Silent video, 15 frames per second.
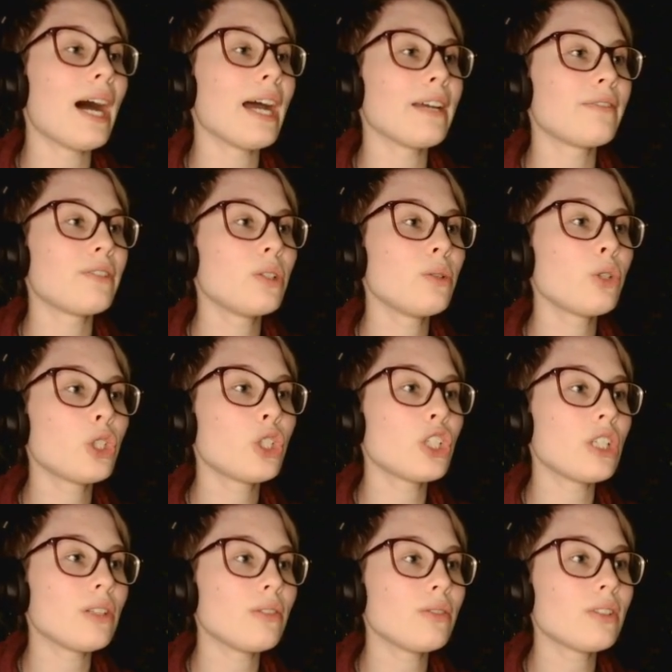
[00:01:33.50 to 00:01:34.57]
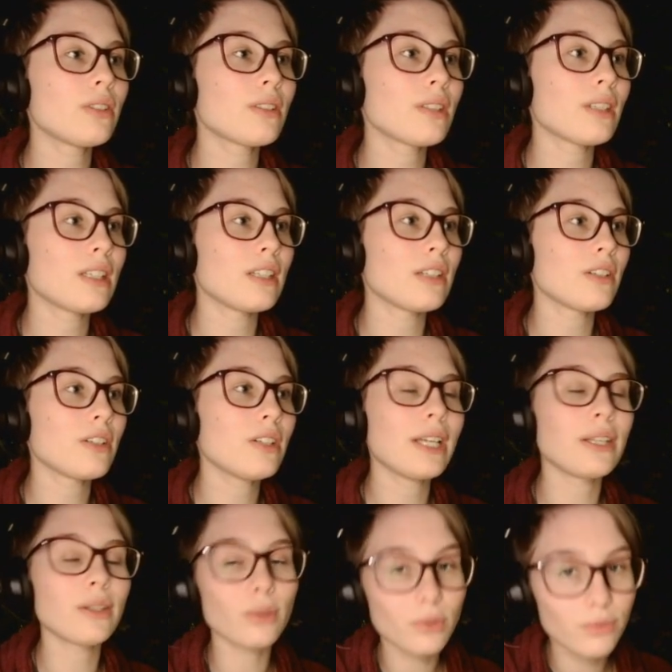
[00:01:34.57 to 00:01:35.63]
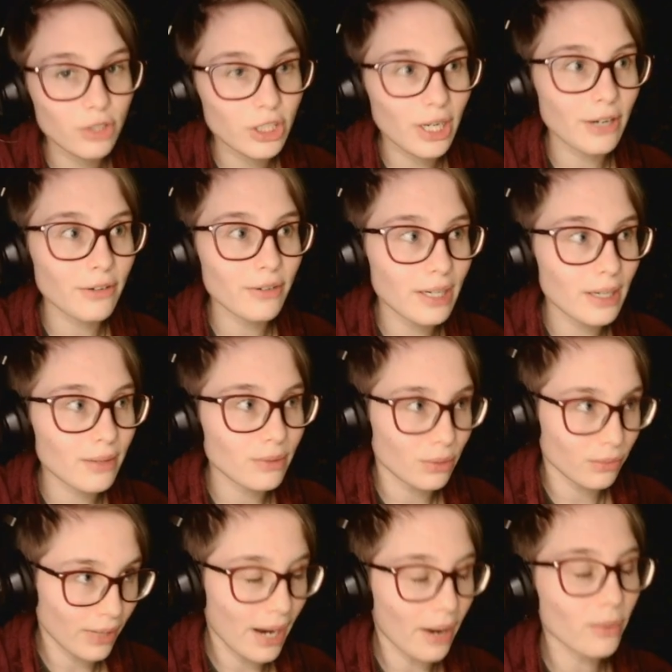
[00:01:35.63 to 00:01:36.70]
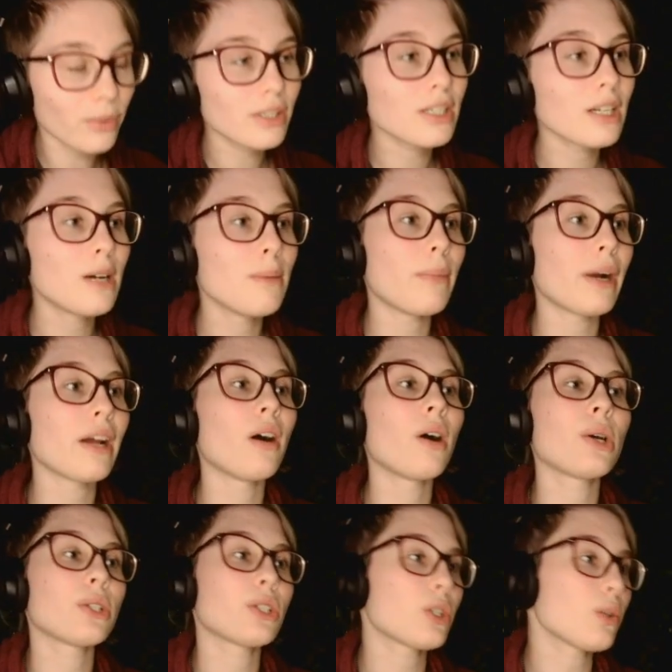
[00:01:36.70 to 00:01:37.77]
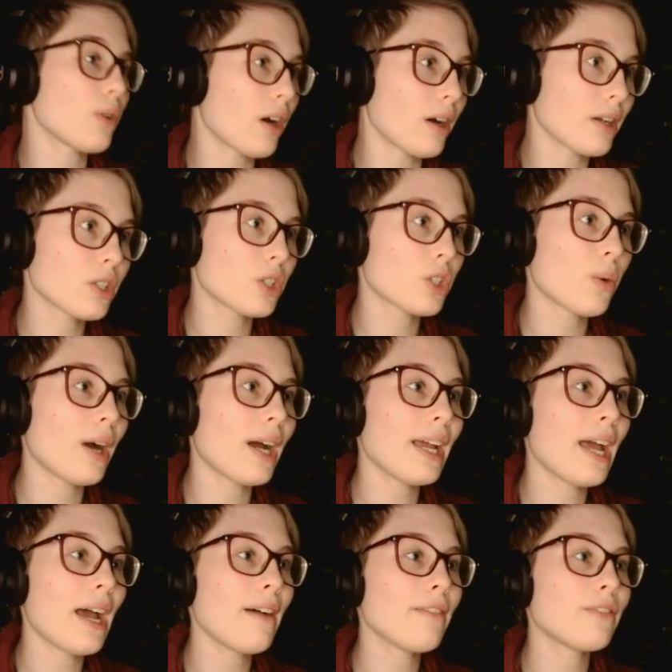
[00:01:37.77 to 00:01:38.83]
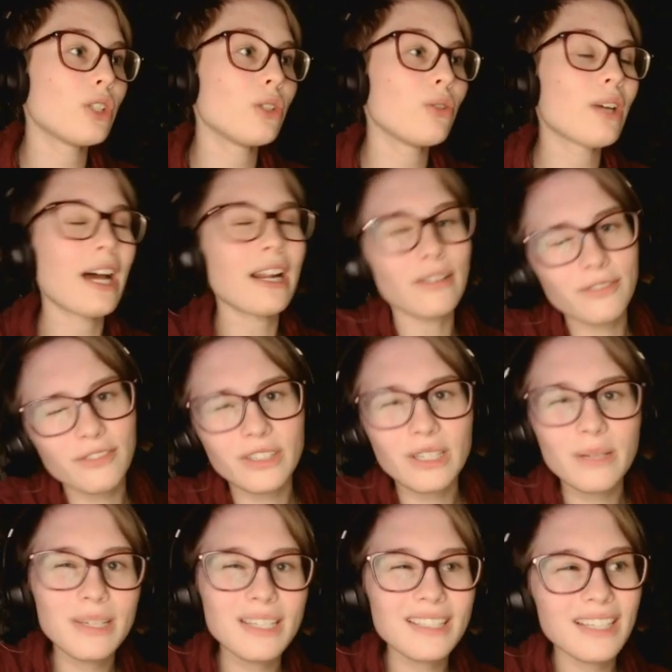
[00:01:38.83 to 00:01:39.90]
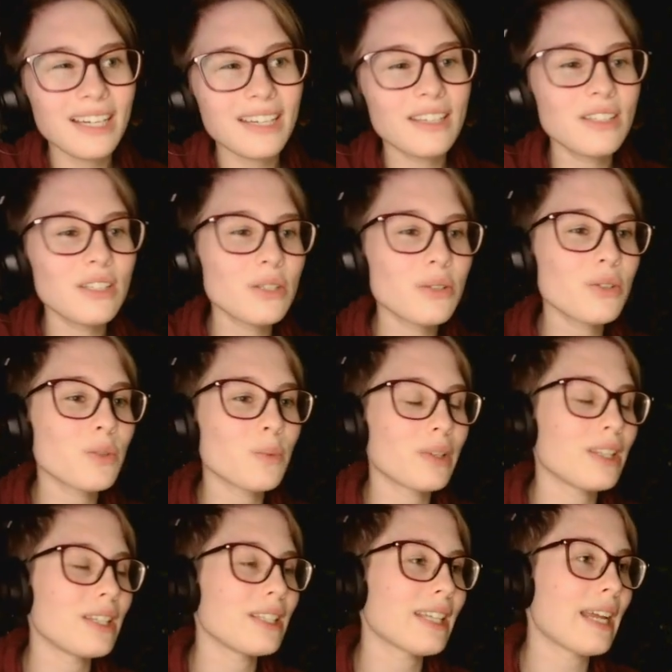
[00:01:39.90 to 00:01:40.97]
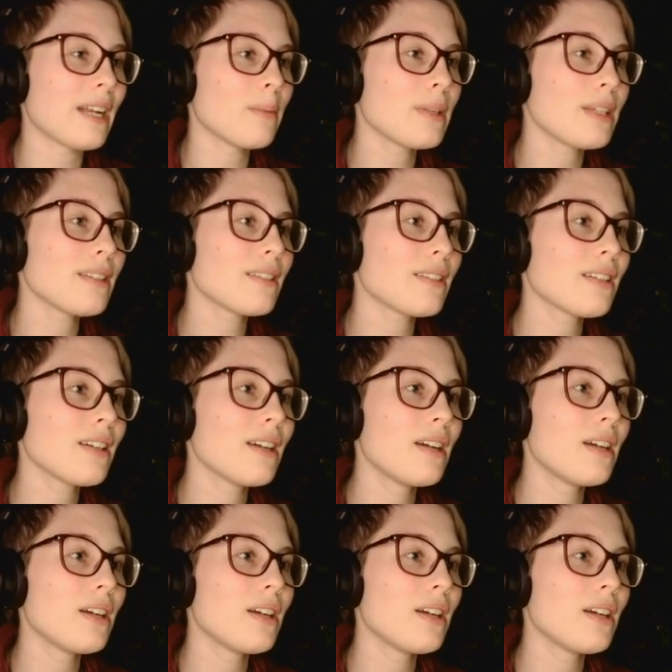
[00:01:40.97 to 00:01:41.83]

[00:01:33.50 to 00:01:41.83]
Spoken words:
I have 2 shields here, and those regenerate every round. My hearts do not. So I have 2 kind of freebies I can use with these enemies.